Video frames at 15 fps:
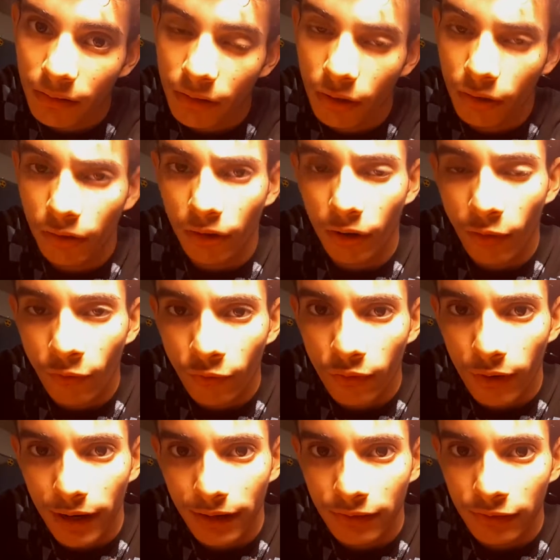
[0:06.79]
could
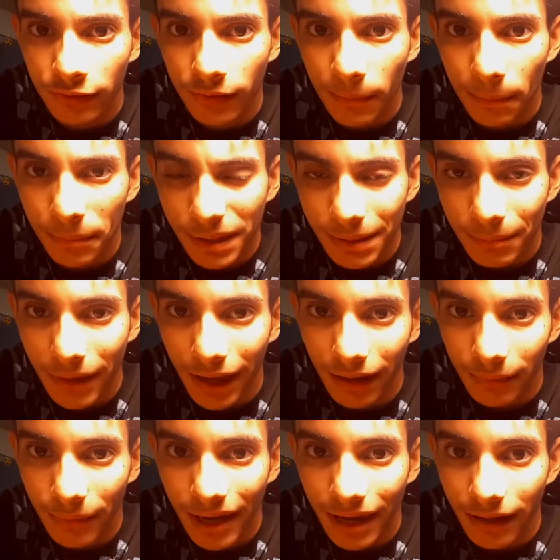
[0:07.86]
earthquakes be
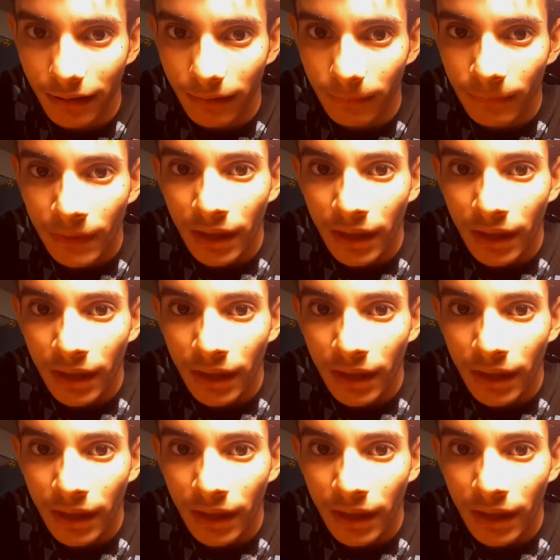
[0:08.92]
man-made?